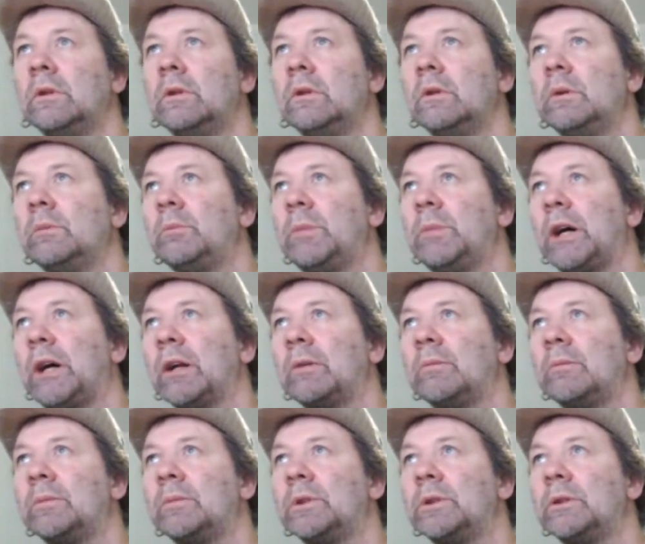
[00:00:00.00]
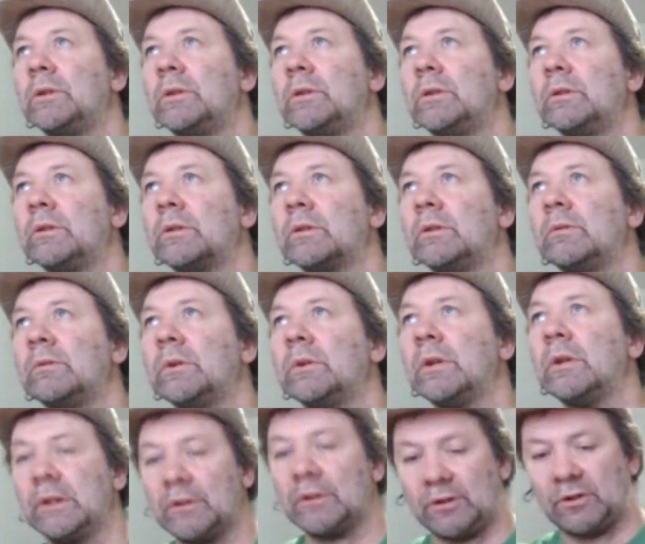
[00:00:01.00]
Bottoms. Let's go with like
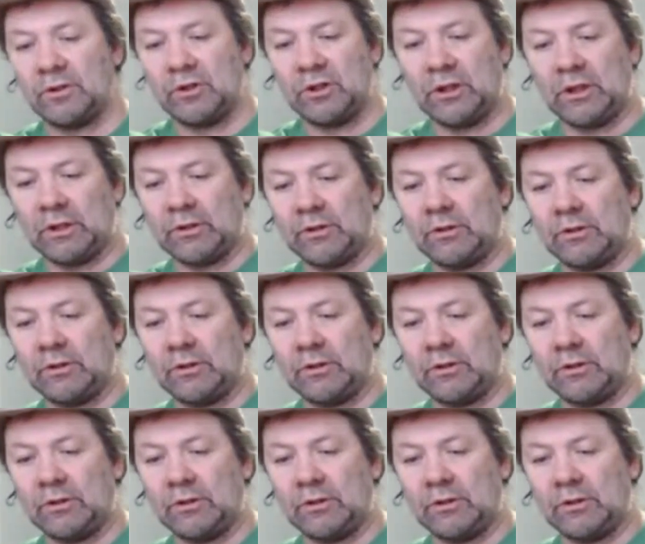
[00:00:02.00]
6.